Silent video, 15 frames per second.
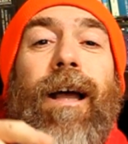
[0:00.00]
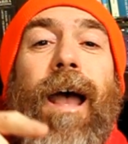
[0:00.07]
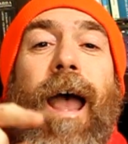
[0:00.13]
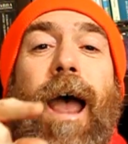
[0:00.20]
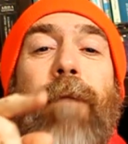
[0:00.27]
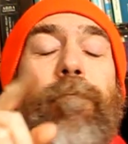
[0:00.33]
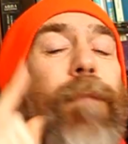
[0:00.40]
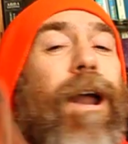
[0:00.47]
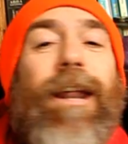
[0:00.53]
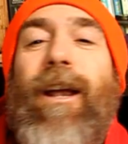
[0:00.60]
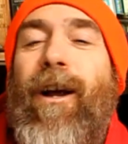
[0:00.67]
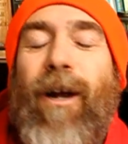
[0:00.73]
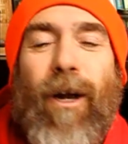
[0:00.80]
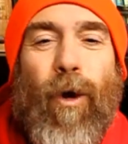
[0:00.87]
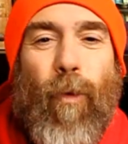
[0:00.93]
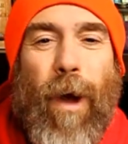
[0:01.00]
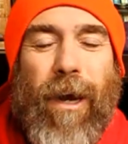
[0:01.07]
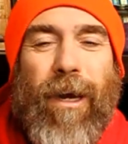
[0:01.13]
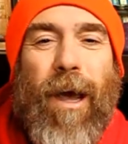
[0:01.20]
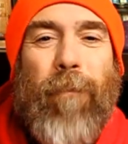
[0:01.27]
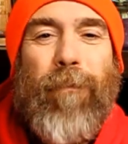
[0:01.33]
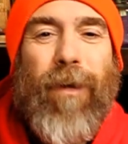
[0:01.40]
And many are going to
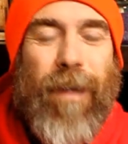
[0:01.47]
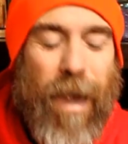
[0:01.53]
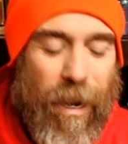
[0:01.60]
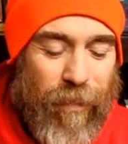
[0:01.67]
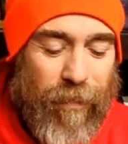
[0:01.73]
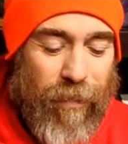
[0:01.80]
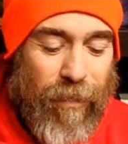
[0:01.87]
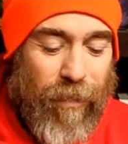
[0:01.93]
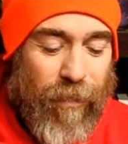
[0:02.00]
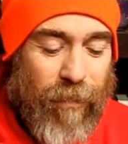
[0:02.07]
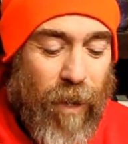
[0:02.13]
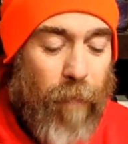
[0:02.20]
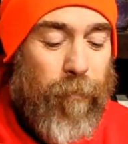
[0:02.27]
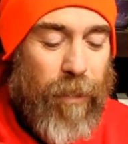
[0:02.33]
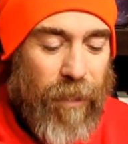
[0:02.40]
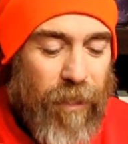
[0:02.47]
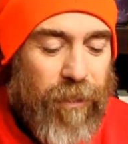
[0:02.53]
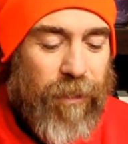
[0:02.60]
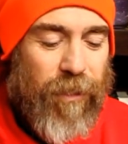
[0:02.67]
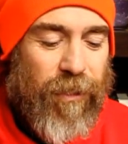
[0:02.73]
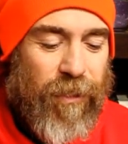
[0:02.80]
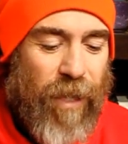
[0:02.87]
wake up to that coming this
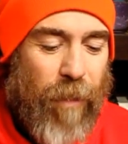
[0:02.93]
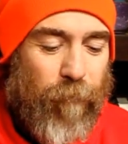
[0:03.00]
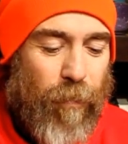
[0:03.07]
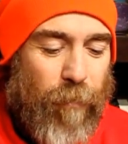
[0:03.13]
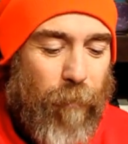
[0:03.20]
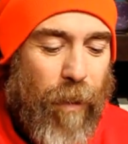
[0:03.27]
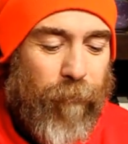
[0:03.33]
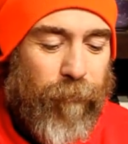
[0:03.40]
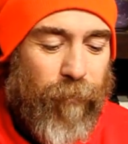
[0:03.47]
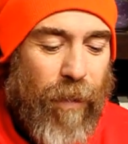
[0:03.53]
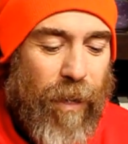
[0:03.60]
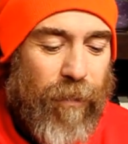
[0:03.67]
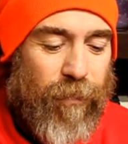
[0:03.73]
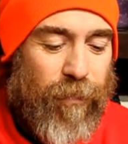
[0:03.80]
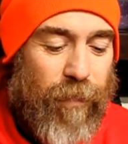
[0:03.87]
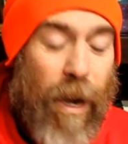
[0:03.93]
December, my friends.